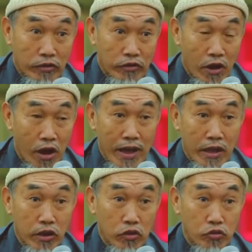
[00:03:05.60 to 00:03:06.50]
As long
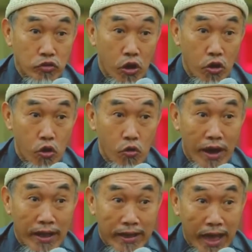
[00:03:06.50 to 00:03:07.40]
as it do not go
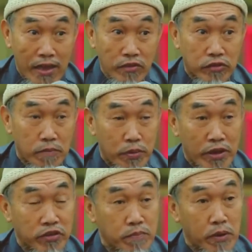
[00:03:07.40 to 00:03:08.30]
against the
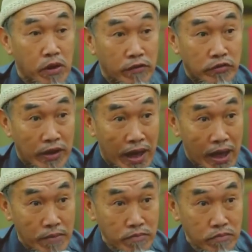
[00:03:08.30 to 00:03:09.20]
principle of
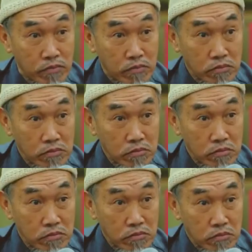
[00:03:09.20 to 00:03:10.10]
Islam,
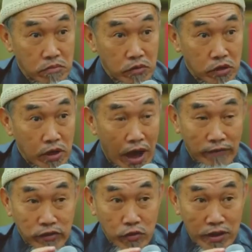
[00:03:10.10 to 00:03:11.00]

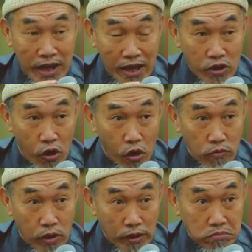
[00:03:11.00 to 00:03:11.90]
after you have done your
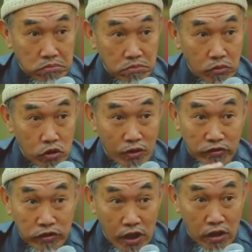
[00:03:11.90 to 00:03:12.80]
homework, you
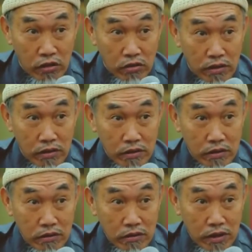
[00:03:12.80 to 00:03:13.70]
are still
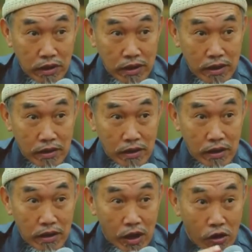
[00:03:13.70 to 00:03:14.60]

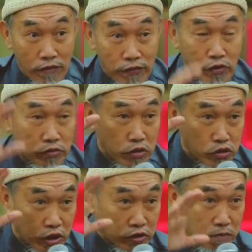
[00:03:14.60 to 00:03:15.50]
confused,
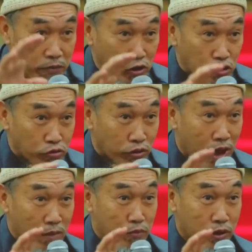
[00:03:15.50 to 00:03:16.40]
just make two
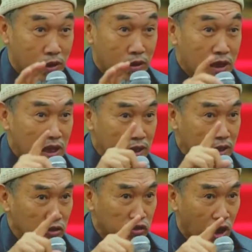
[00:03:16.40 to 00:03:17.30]
rakat prayer.
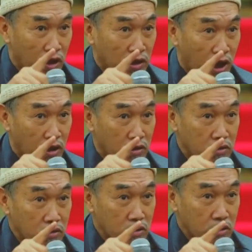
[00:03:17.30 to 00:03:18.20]
Inshallah,
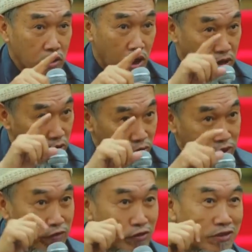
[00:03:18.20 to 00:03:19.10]
Allah will
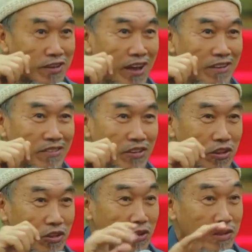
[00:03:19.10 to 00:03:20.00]
give you the sign.
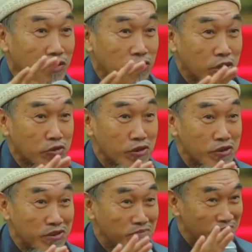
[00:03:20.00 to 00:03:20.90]
Not necessarily through
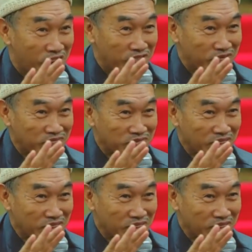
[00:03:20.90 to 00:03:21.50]
a dream, no.